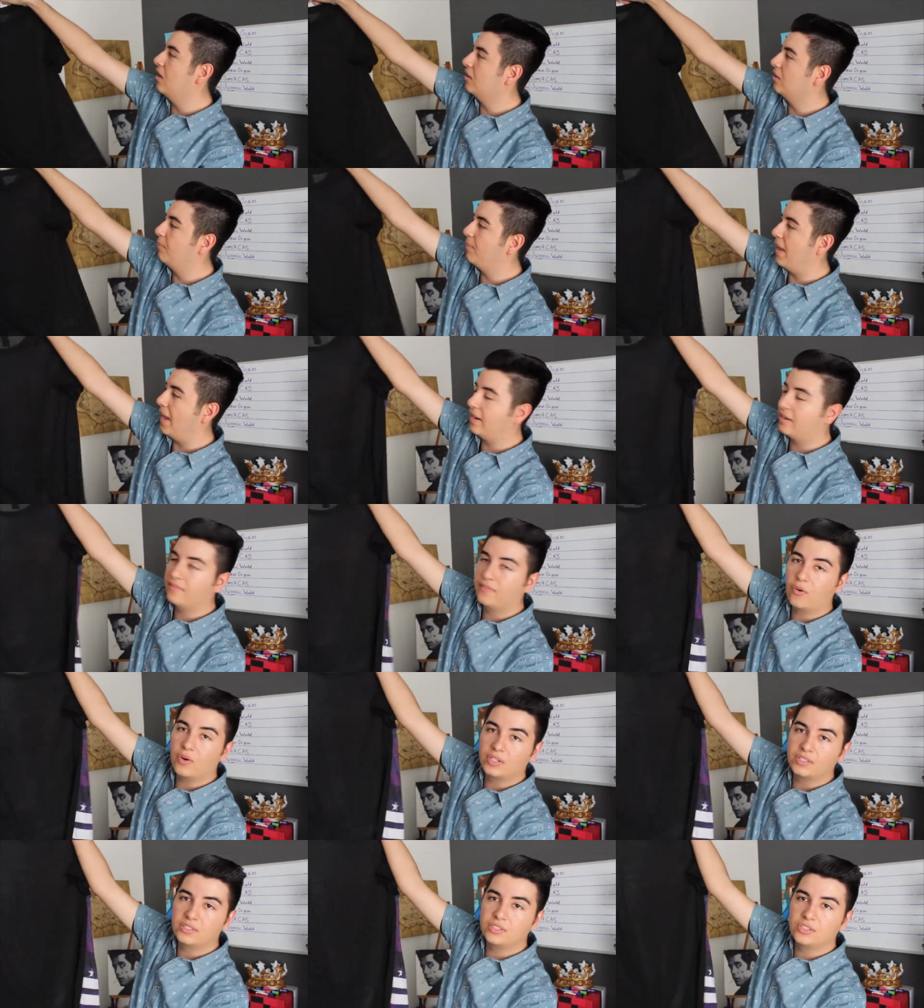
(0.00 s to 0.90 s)
The back
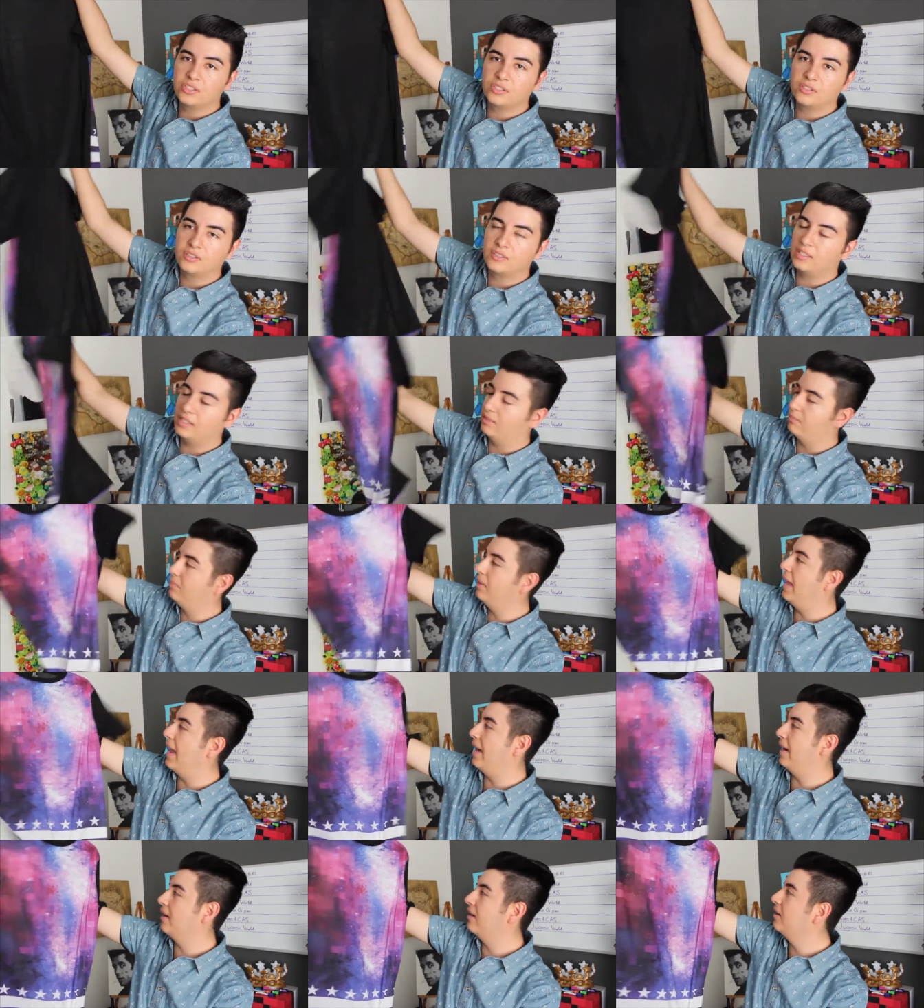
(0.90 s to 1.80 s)
of course is just like
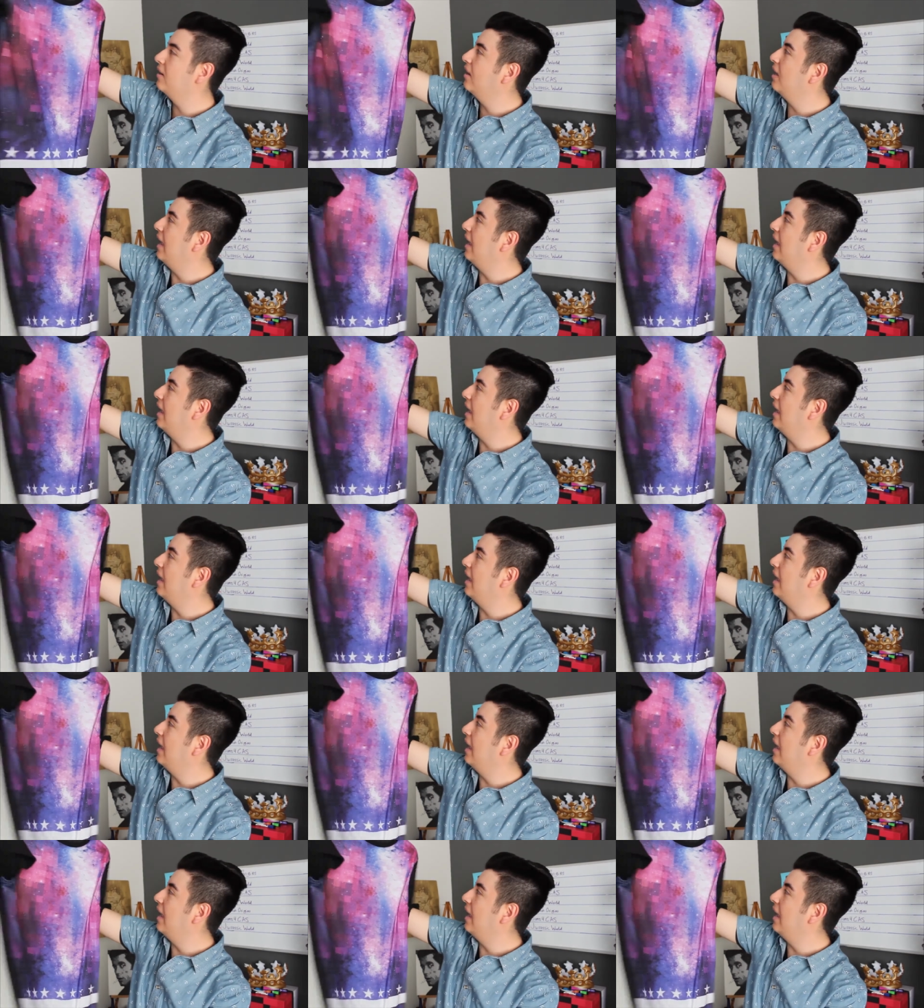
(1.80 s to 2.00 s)
black